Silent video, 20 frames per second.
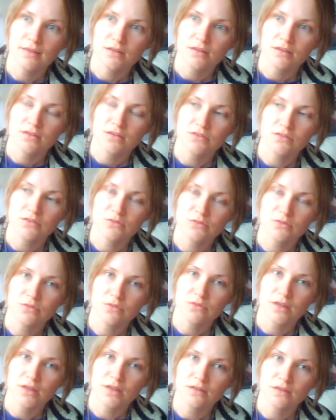so
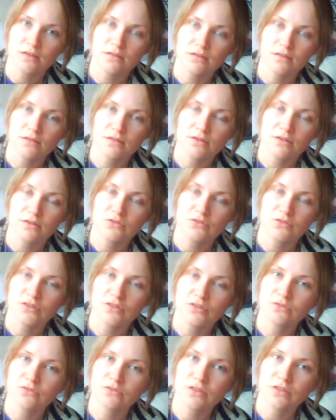that our
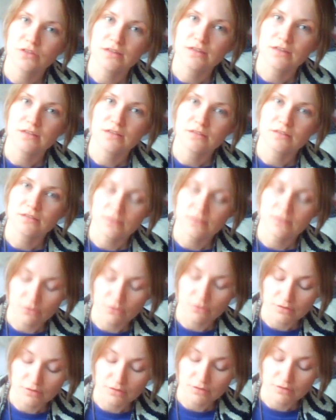children need or
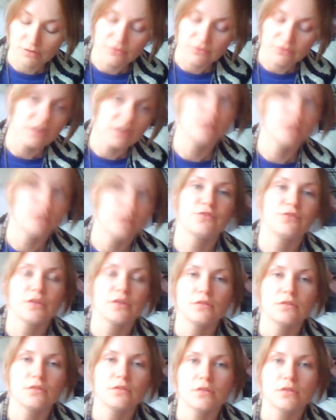never need
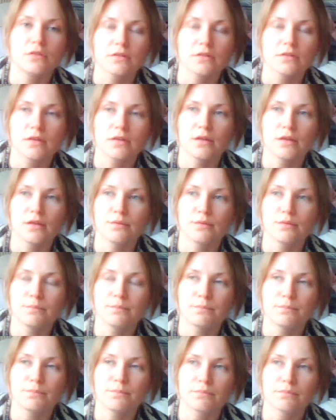feel um,
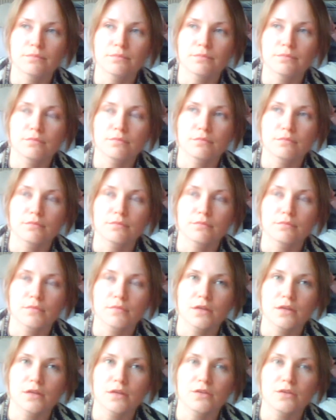
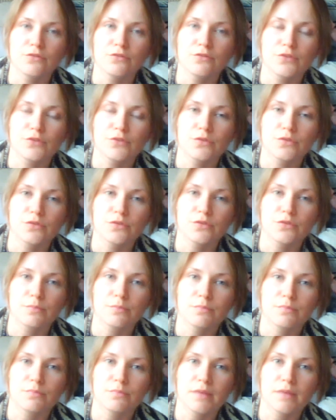confused
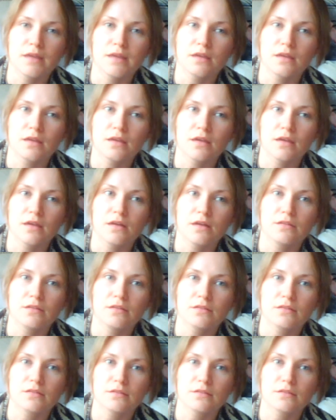by us.
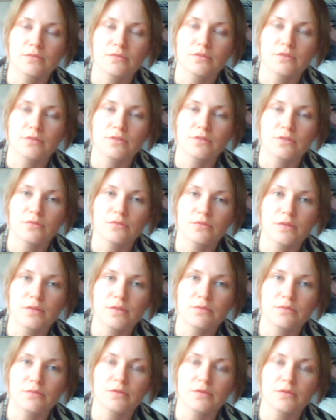You know,
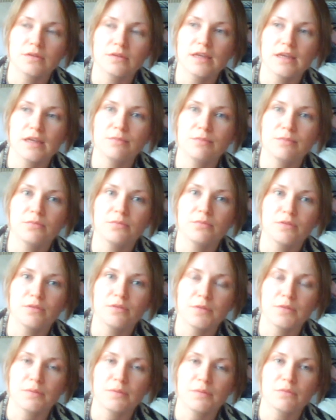we're capable of being a
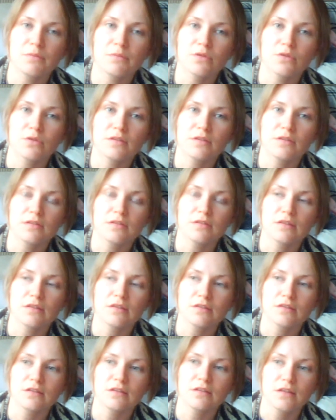bit more
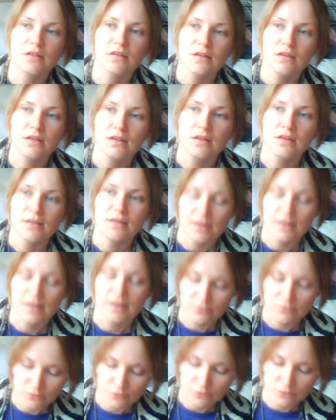consistent. And of
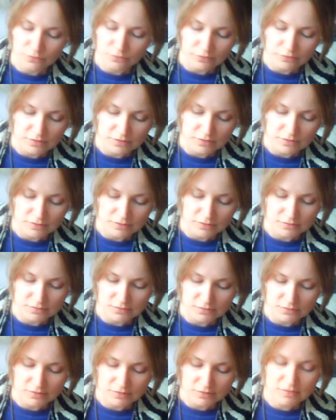course, this is a
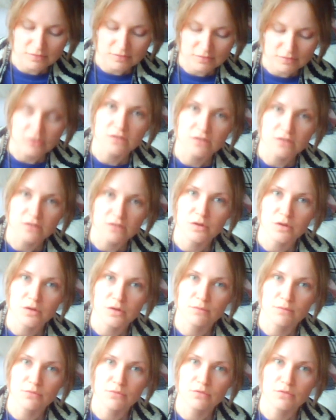serious work in
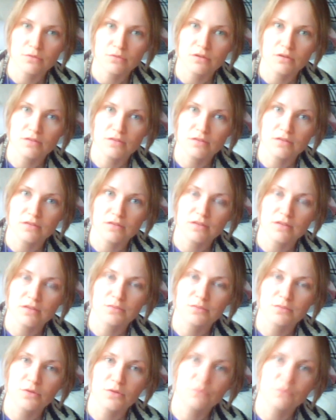progress. I guess we all